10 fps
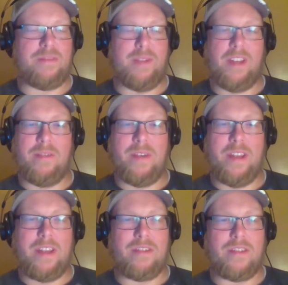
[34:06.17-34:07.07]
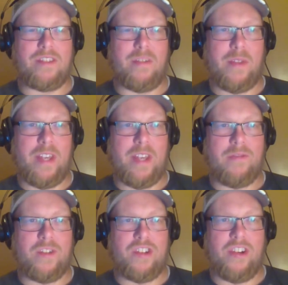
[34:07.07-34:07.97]
really, really interesting. Well, thank
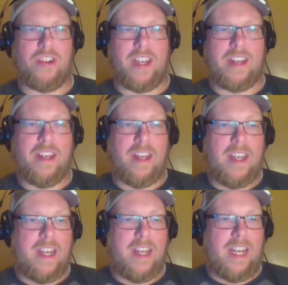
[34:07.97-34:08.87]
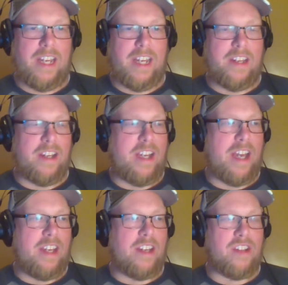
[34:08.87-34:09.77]
you for sharing that. And yeah,
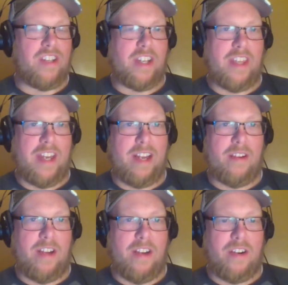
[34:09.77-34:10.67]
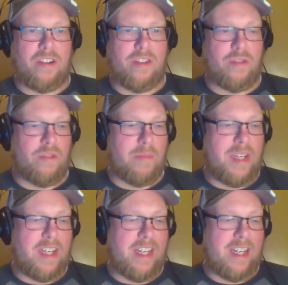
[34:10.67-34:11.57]
you can check that out on our social
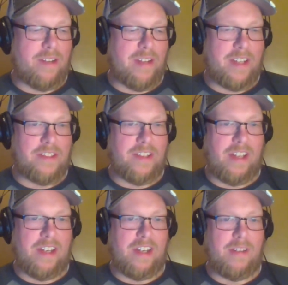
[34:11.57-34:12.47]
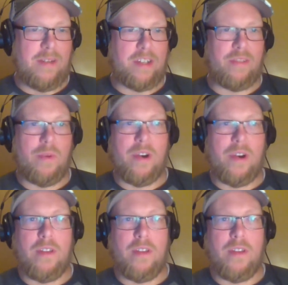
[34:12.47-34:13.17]
media outlets. And Victor, what are